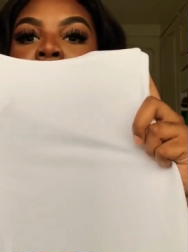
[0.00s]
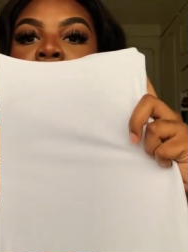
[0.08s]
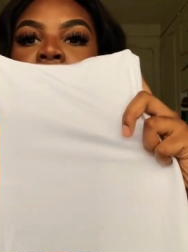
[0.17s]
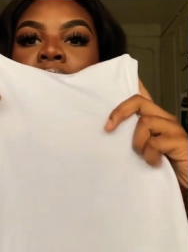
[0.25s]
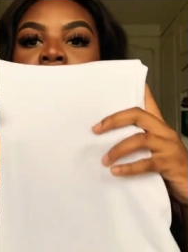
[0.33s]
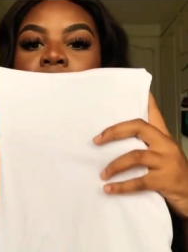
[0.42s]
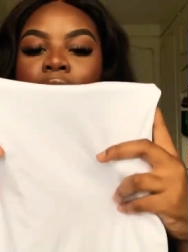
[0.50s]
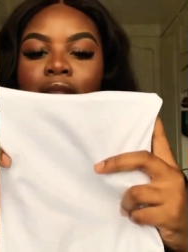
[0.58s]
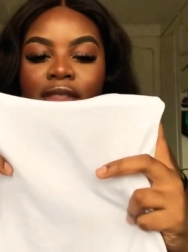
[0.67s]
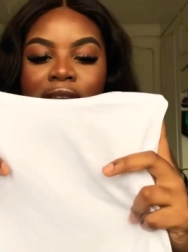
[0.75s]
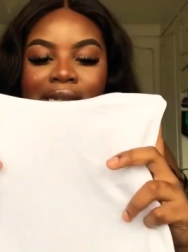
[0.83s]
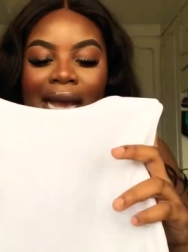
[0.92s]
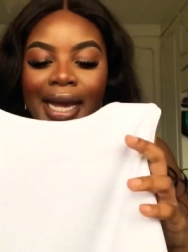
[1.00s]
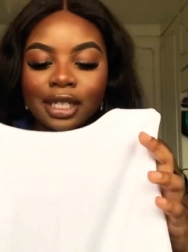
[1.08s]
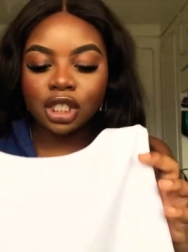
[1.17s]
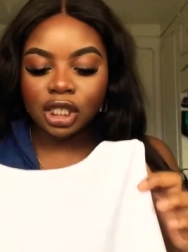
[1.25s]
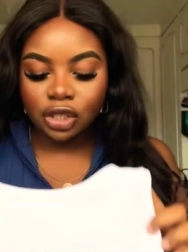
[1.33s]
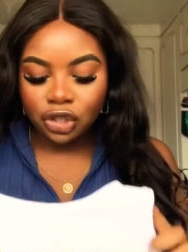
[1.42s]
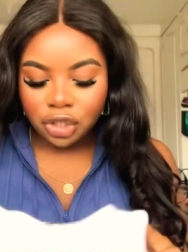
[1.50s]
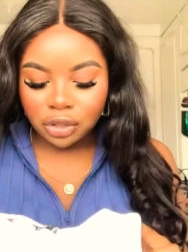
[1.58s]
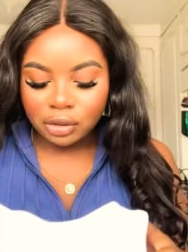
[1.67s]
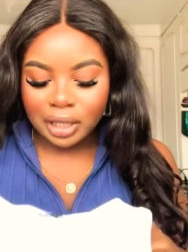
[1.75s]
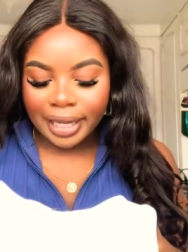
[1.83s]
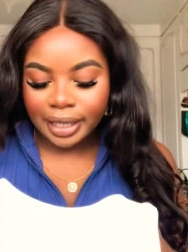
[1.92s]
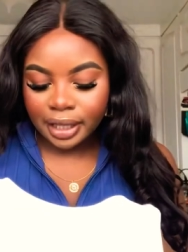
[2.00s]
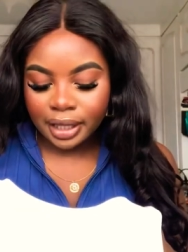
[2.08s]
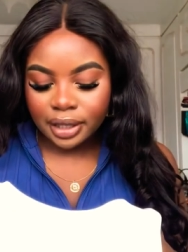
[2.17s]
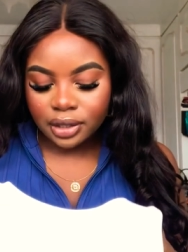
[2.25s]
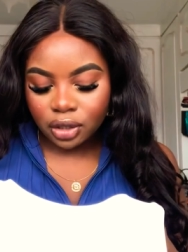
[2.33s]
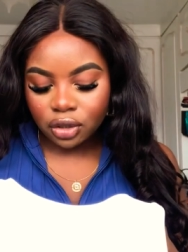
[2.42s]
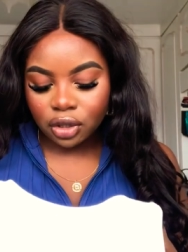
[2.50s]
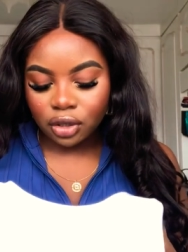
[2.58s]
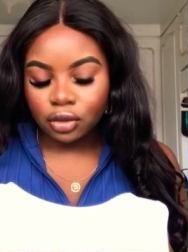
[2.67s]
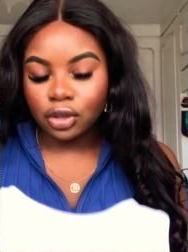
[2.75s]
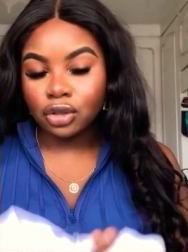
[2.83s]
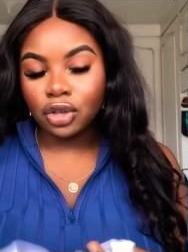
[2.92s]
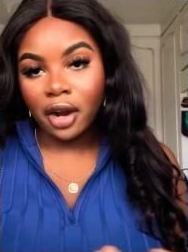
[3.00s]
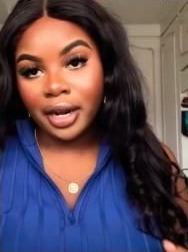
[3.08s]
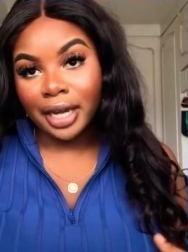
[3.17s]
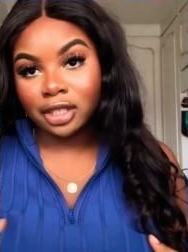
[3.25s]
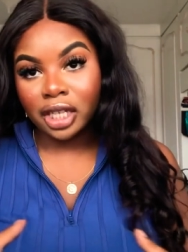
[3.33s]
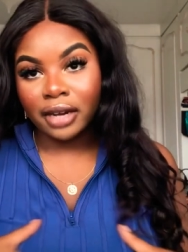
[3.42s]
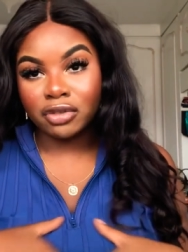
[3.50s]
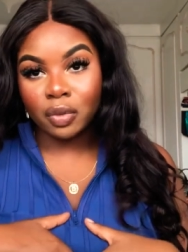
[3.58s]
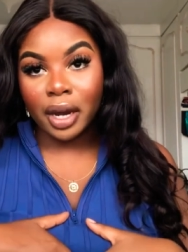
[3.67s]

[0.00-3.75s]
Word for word: but there's actually two layers. So you don't actually have to wear